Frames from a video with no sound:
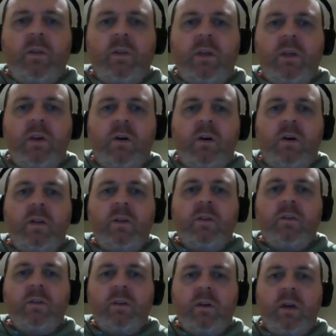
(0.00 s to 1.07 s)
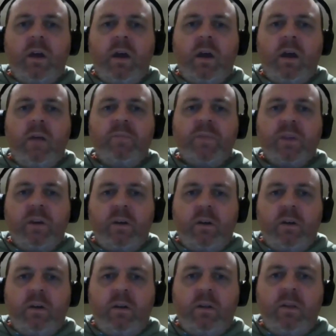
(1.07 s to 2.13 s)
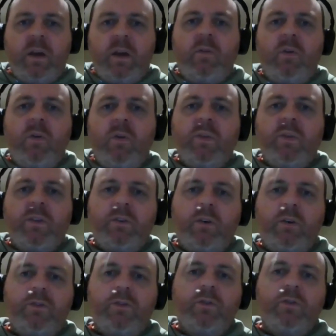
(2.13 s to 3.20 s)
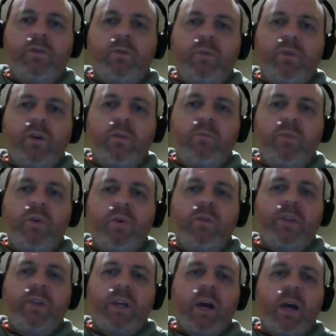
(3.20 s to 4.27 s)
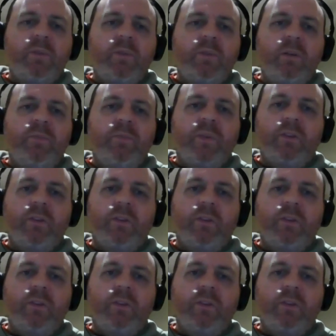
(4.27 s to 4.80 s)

the island they were on with the dinosaurs was beautifully captured.